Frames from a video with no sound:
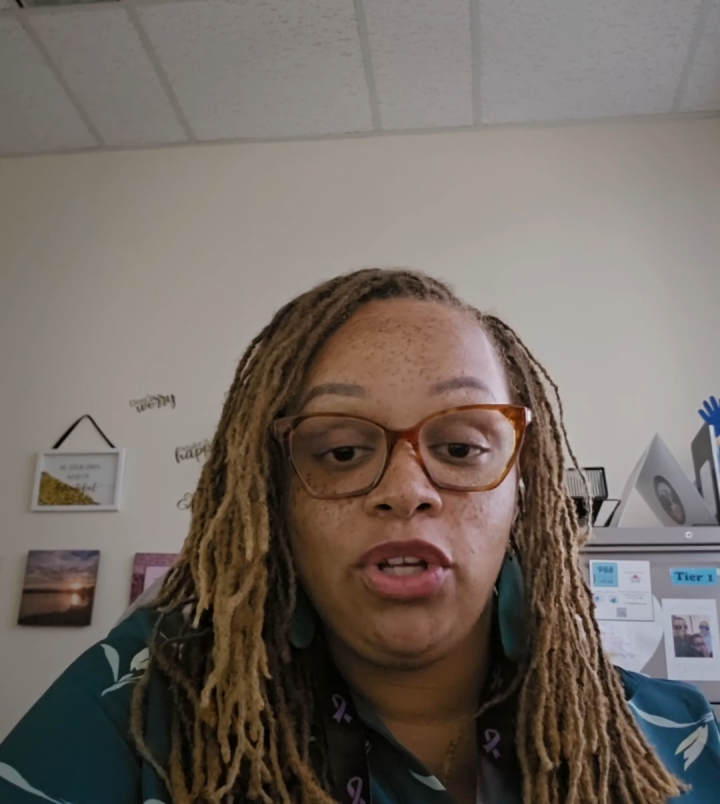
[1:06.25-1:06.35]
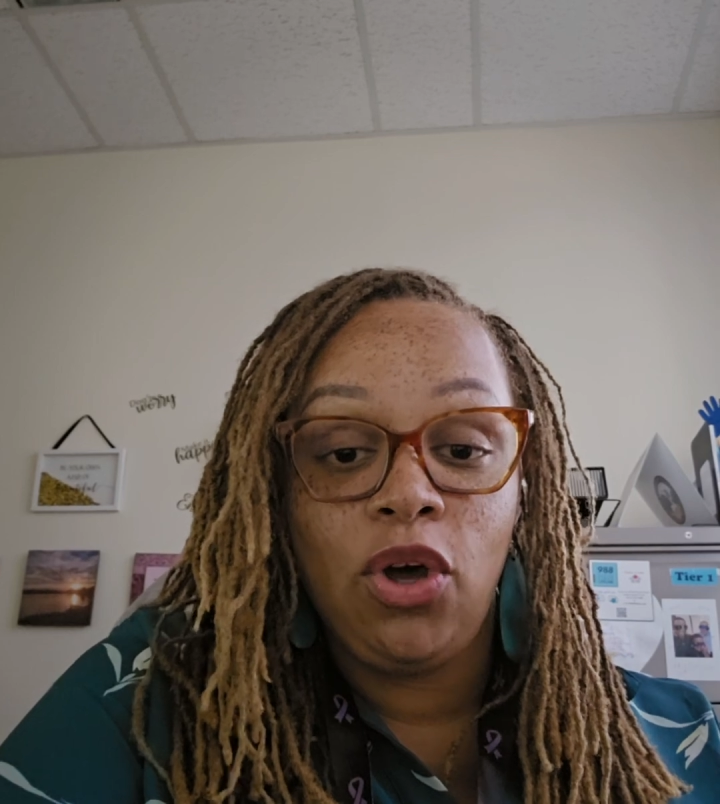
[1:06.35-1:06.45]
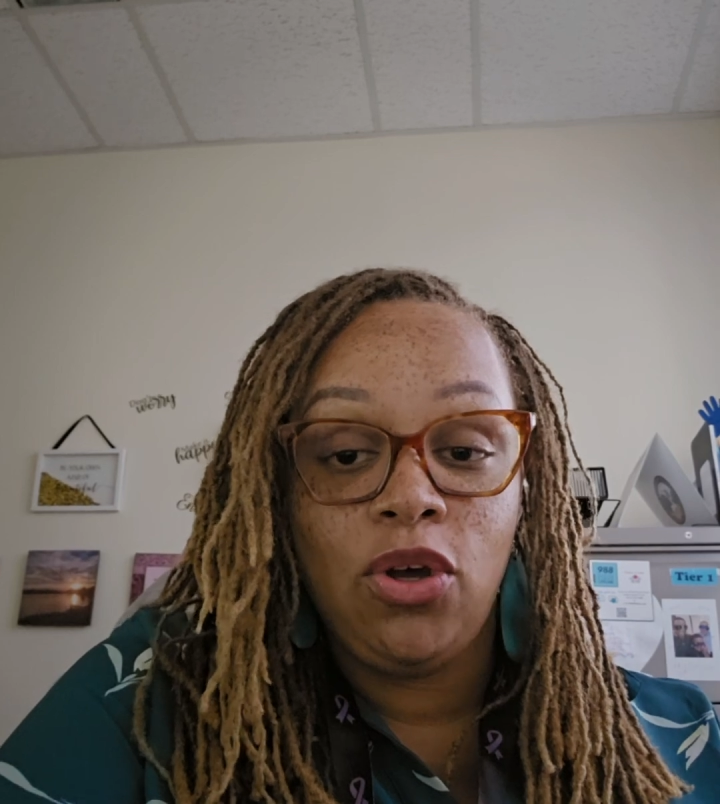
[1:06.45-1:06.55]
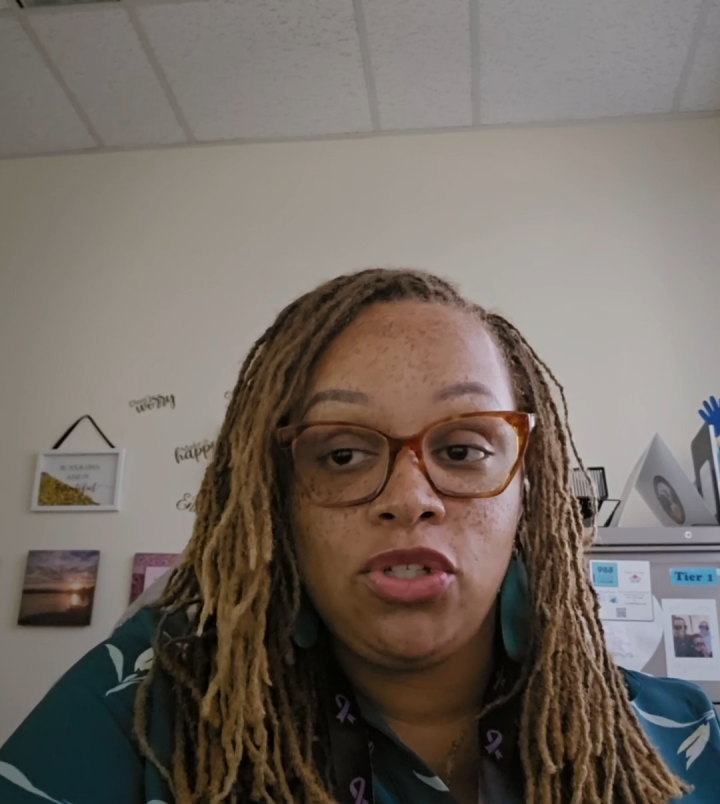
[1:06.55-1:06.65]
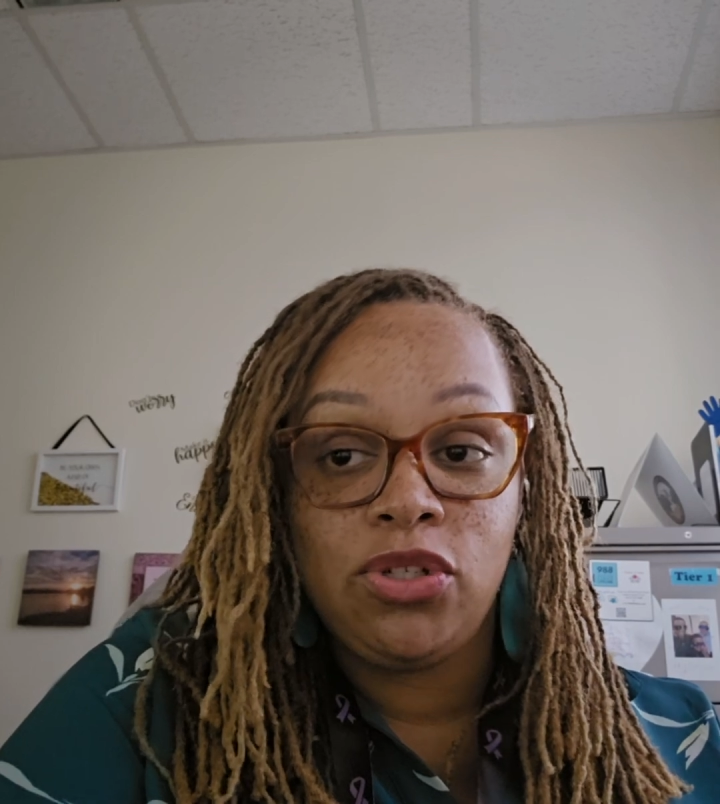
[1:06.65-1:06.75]

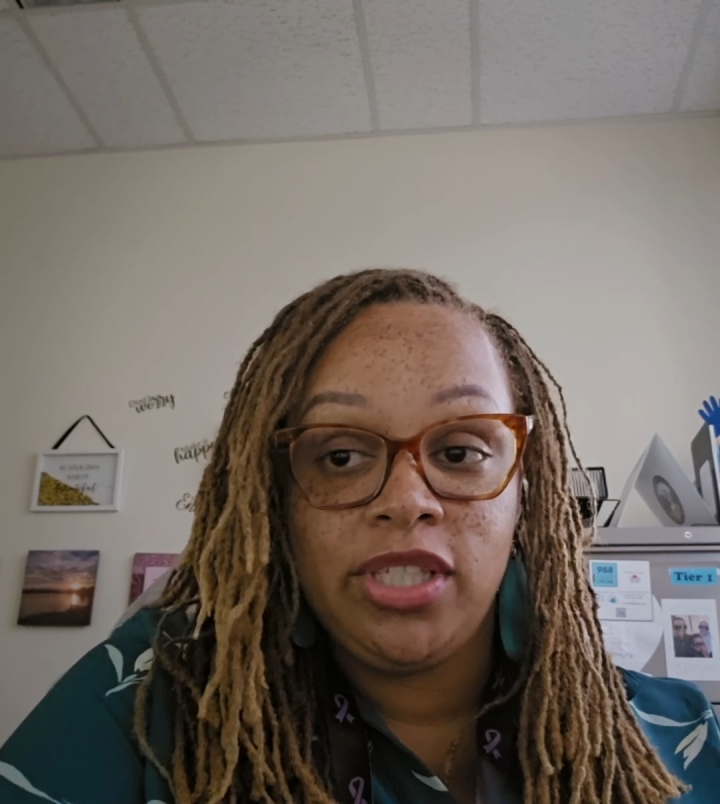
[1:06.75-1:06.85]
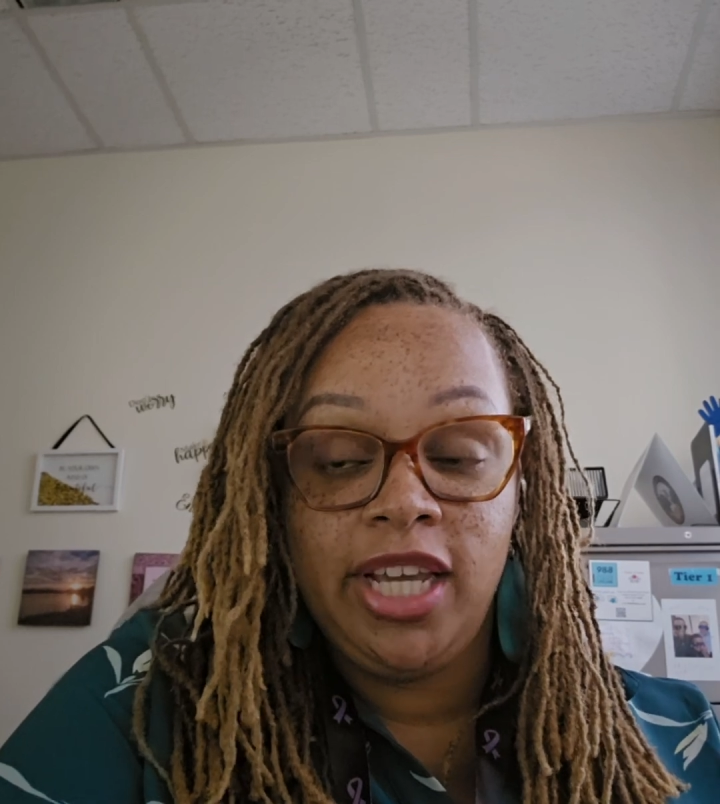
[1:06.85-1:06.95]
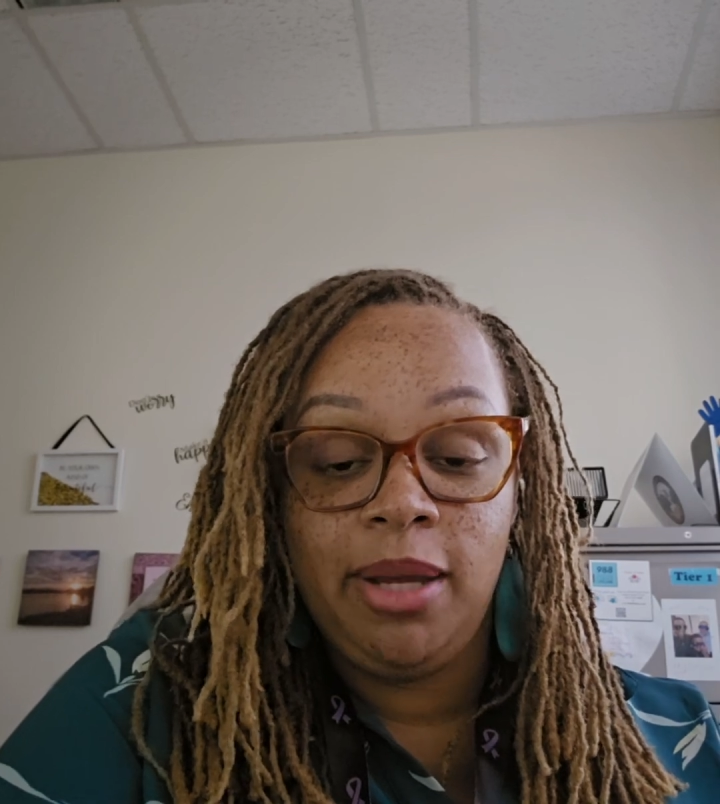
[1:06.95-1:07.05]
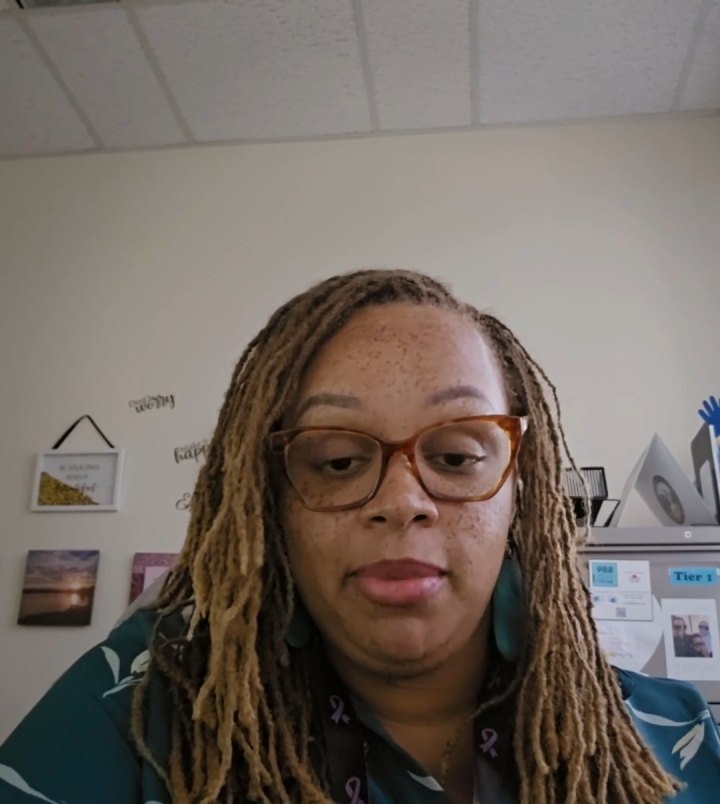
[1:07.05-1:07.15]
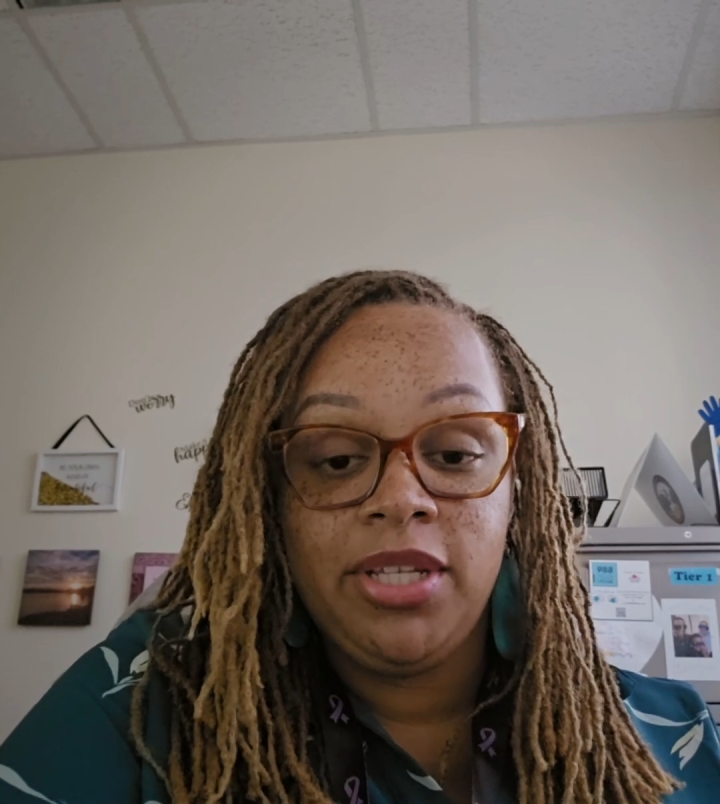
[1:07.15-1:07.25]
loss or
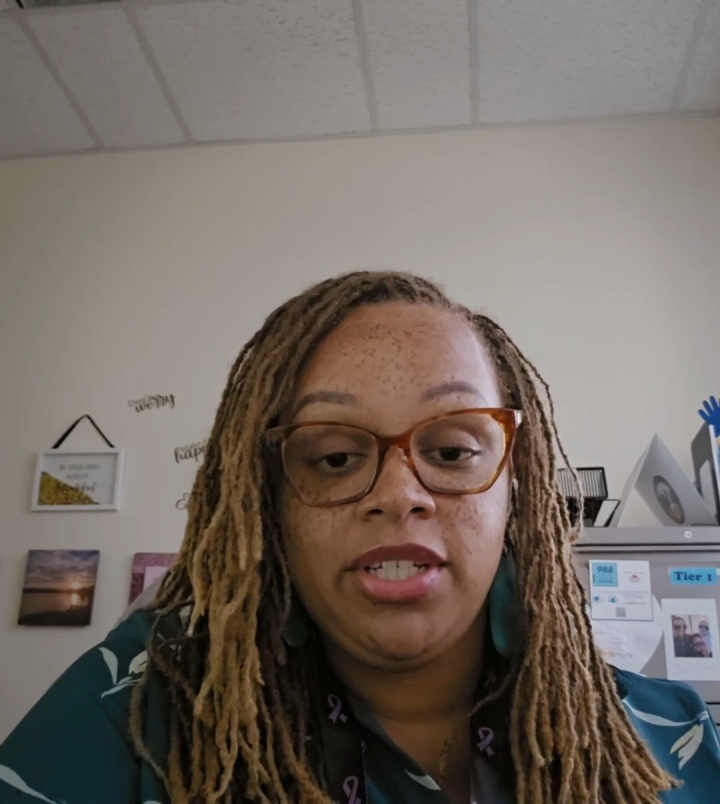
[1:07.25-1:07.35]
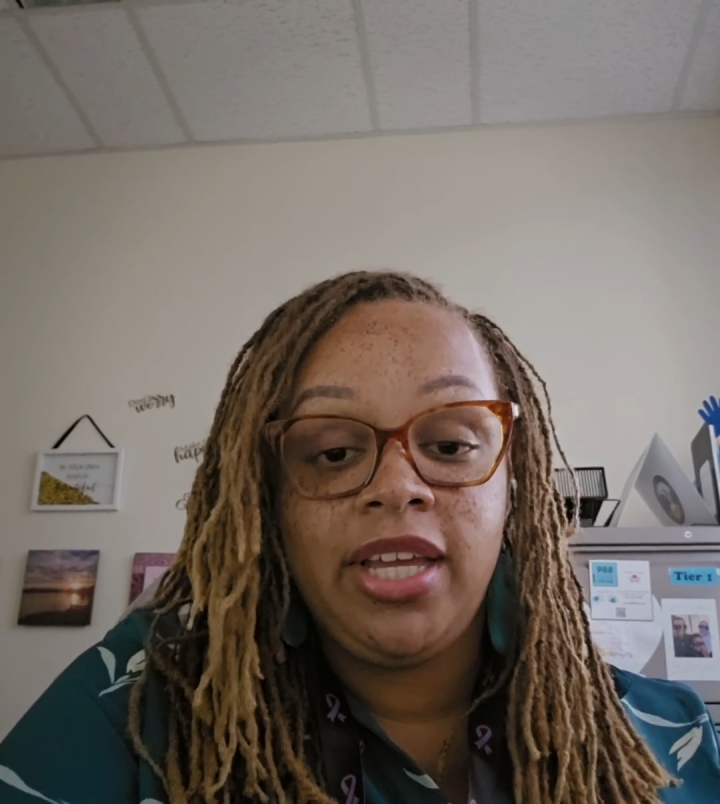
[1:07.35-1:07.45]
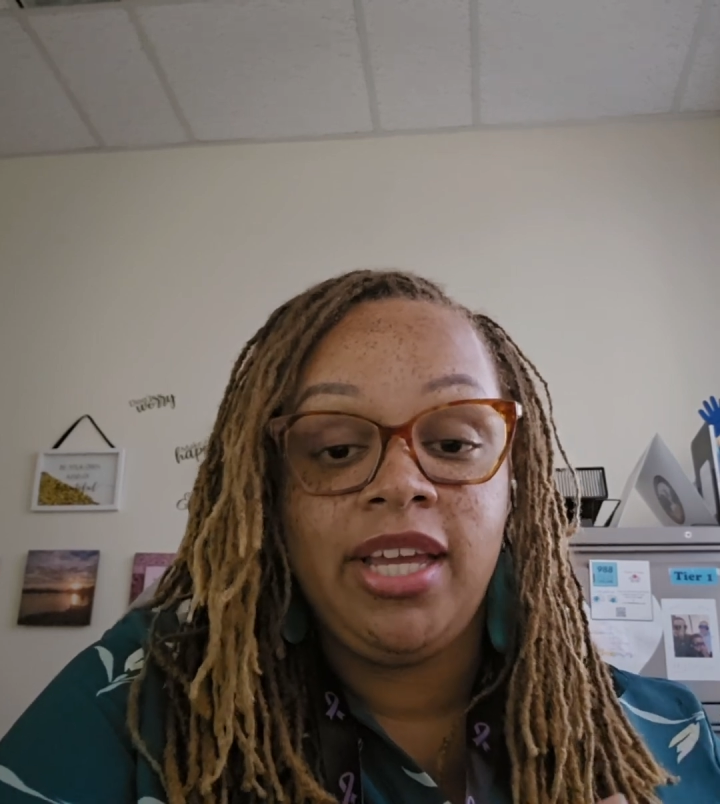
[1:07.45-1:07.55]
damage.